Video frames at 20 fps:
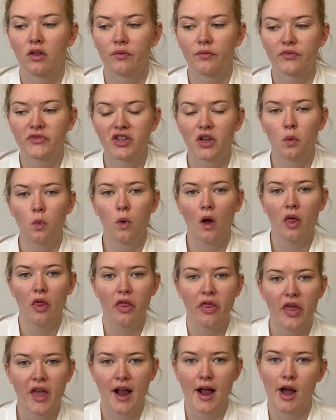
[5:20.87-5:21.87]
So one
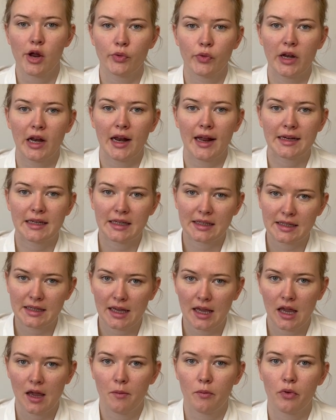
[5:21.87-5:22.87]
thing I'd really like to
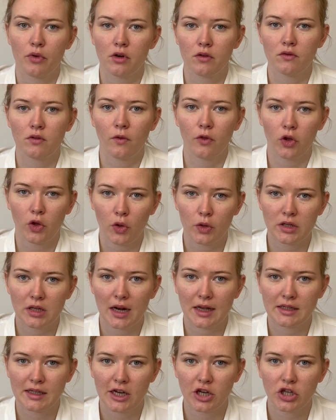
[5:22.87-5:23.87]
see improved on the
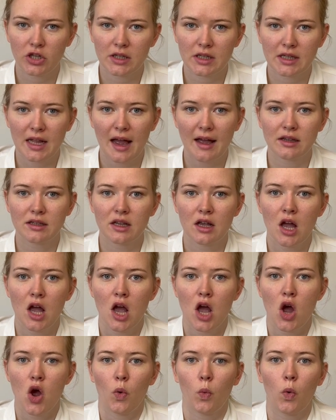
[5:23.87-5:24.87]
utilisation stats
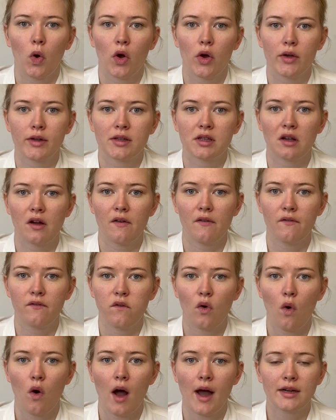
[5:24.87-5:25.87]
was
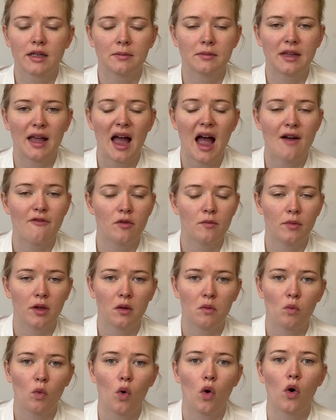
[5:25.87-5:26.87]
for items that haven't
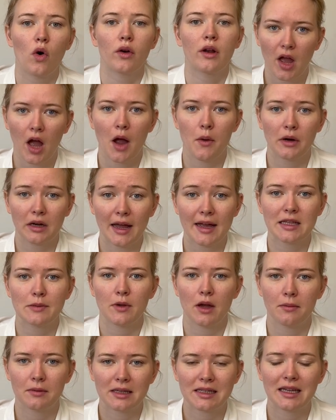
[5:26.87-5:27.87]
been worn, I would like to be
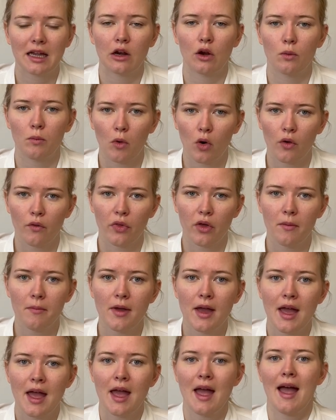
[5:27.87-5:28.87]
able to see a lot more of them,
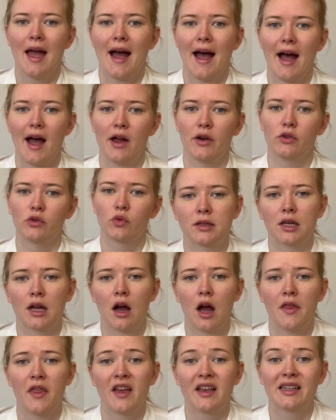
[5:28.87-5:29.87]
and to
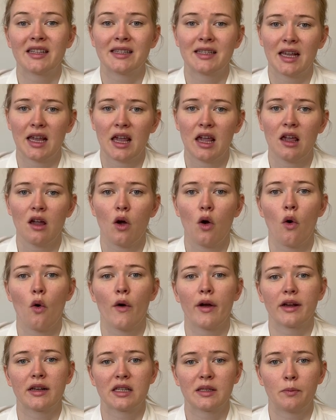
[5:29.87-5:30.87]
either see or
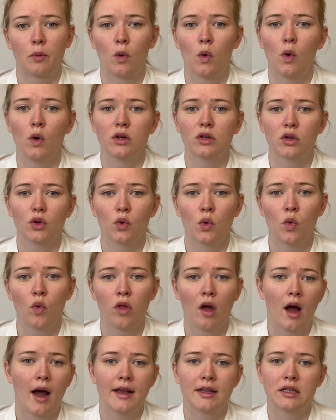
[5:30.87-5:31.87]
export all
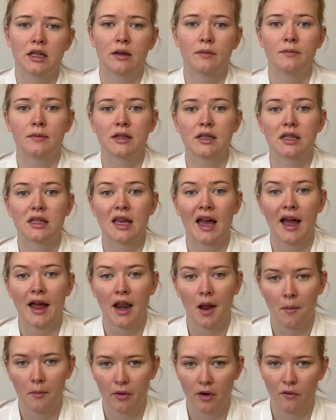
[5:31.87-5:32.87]
the items, their
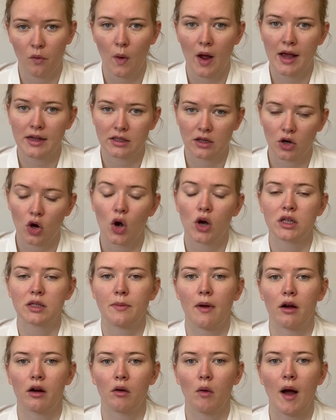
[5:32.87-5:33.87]
number of wears and cost
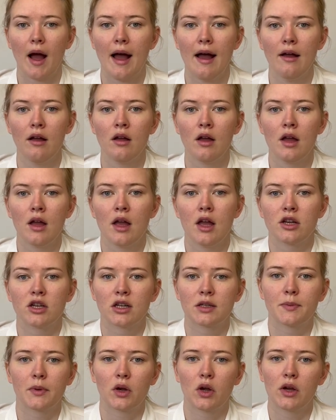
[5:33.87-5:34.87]
per wear,
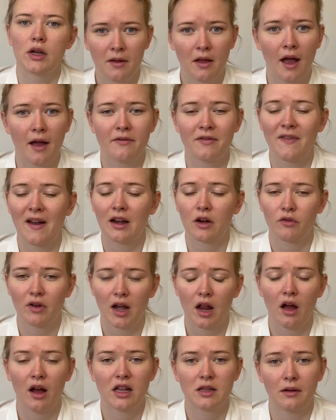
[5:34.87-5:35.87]
just because I found it really
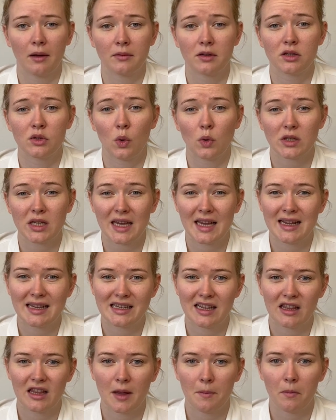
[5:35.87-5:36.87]
hard to be able to sort
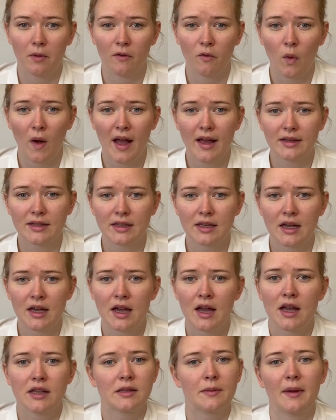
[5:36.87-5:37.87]
easily the number of wears.
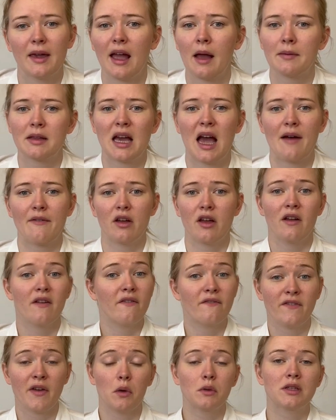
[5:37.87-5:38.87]
So being able to have a
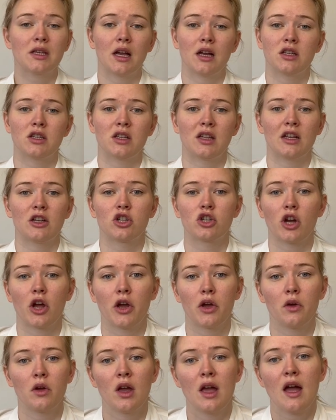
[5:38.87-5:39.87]
filter to then
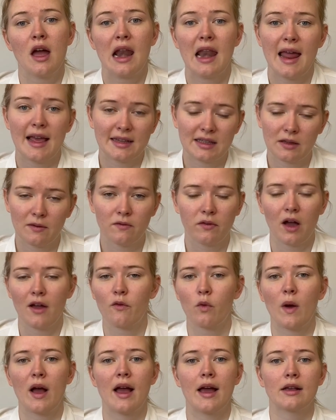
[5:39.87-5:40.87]
show less than 5
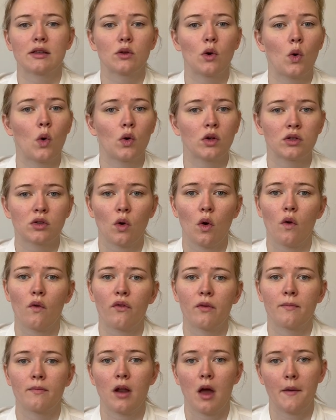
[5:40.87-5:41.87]
wears or sort
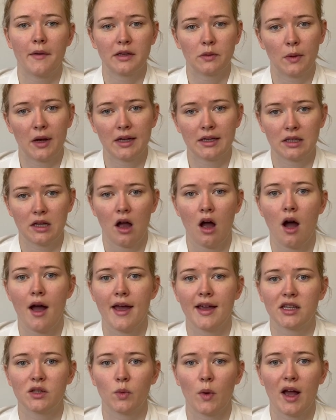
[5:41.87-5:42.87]
from lowest wears to
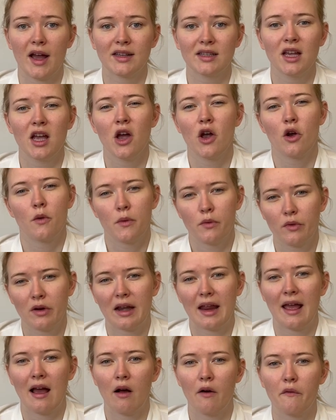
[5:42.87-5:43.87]
highest wears would be really
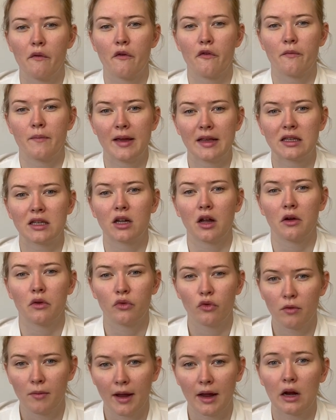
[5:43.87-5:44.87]
helpful for me to go
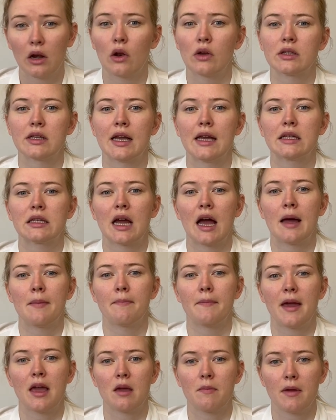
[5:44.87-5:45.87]
through my closet and
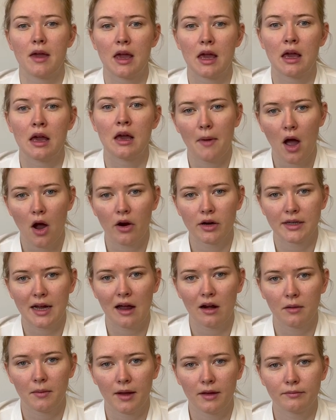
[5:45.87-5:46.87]
maybe power it
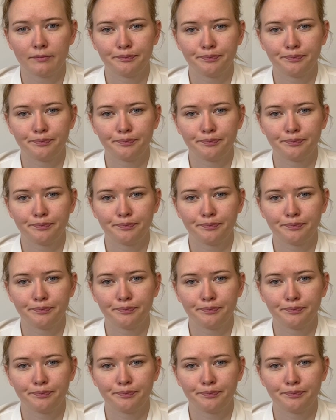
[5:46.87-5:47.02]
down a bit.